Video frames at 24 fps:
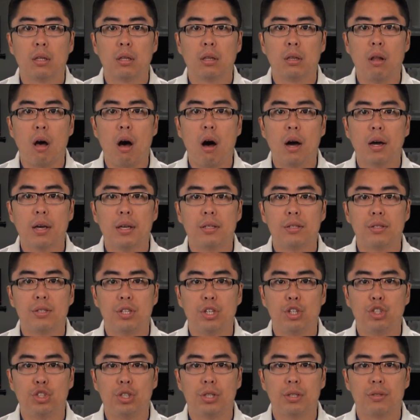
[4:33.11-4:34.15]
Long
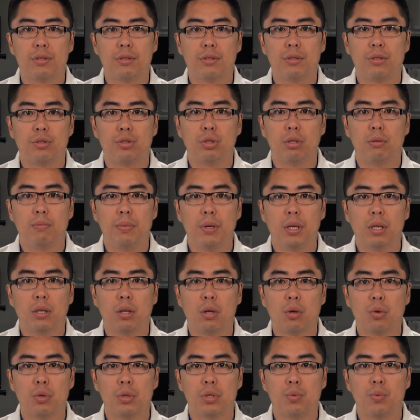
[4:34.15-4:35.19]
incisions should be
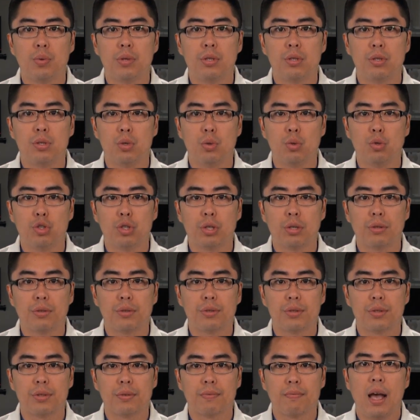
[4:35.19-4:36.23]
closed with
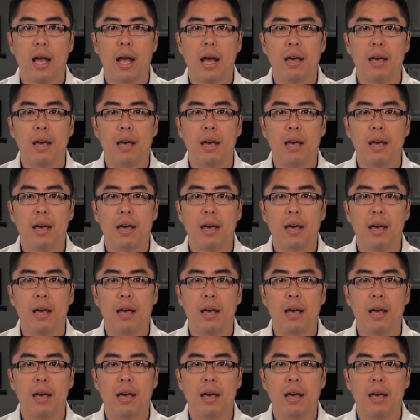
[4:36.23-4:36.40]
sutures,